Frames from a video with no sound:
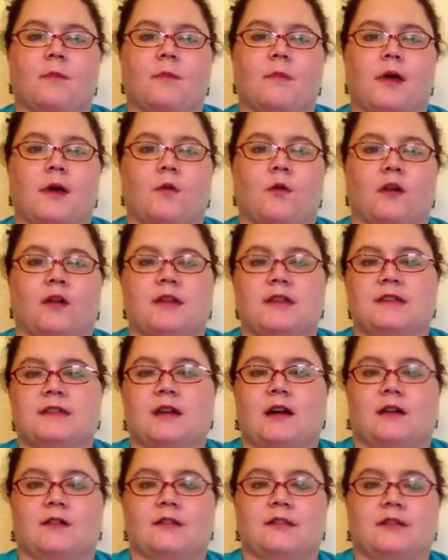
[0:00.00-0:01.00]
My work is
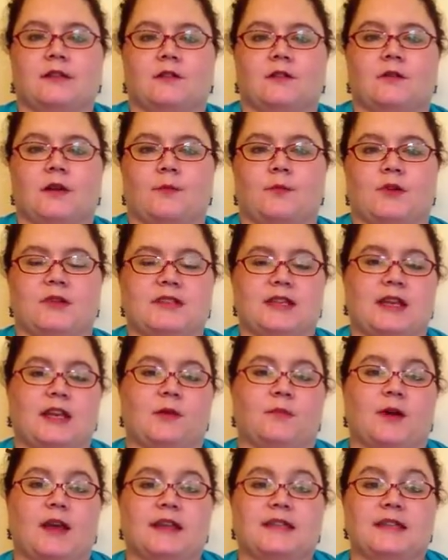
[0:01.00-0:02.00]
also
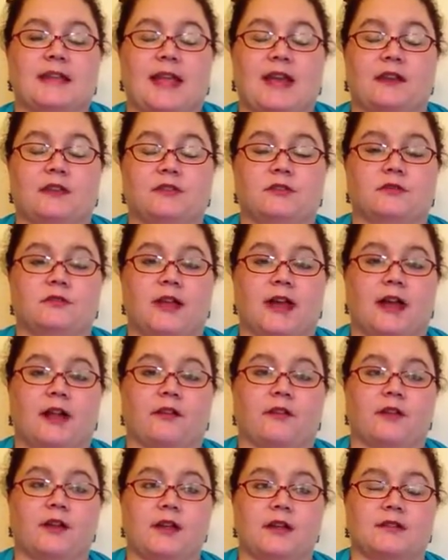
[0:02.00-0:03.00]
represented by Xanadu
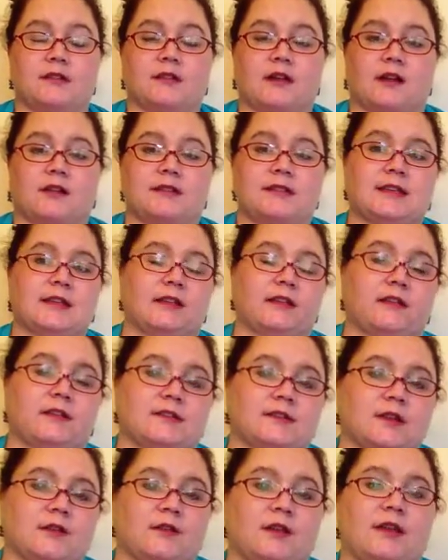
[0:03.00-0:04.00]
Gallery in Scottsdale,
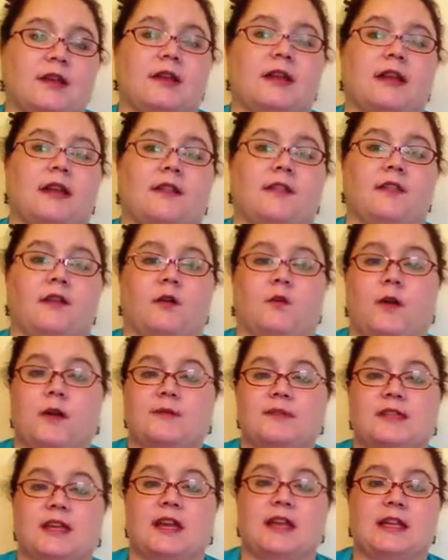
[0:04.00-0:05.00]
Arizona, and their
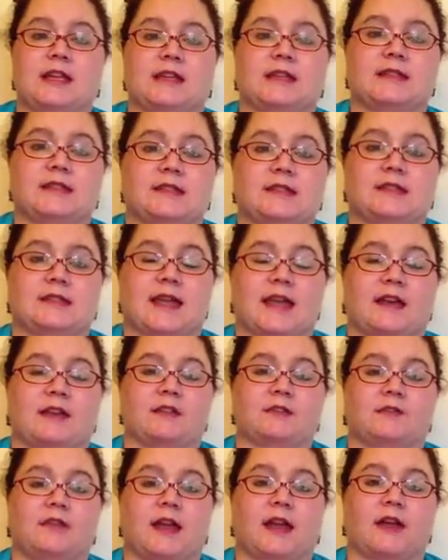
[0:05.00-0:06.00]
website is
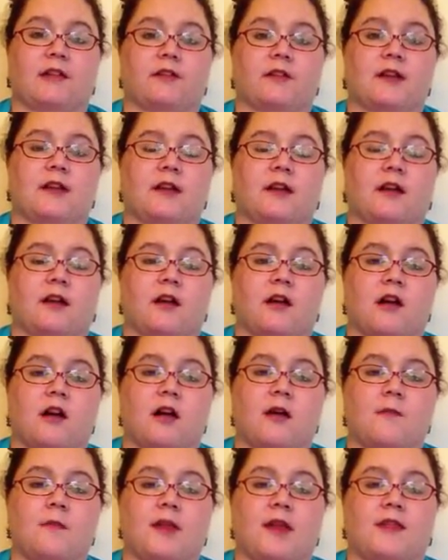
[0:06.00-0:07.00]

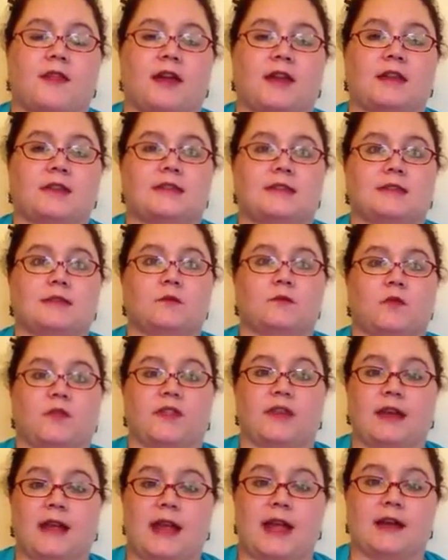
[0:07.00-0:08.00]
xanadugallery.com, and that is
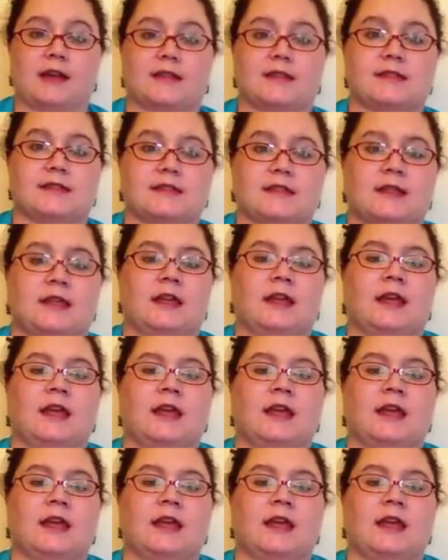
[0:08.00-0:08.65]
with an X,